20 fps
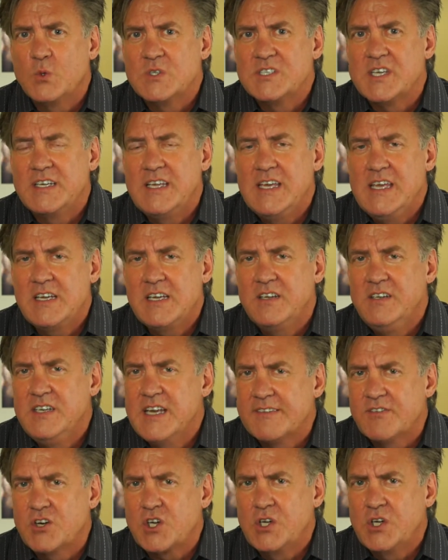was that he could
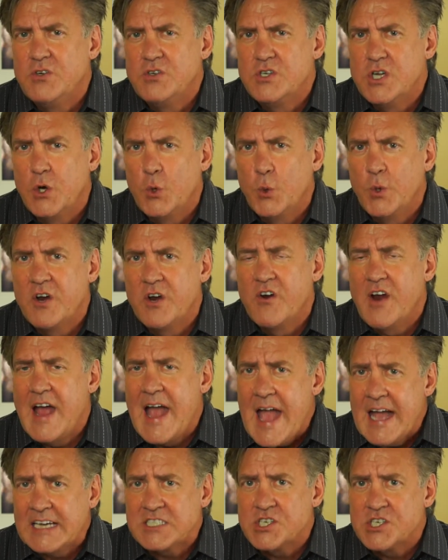never condone
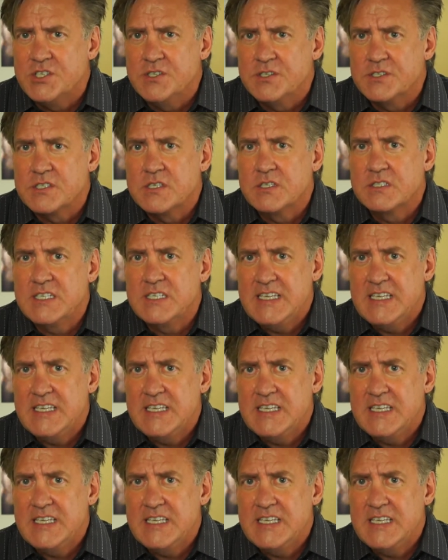her actions.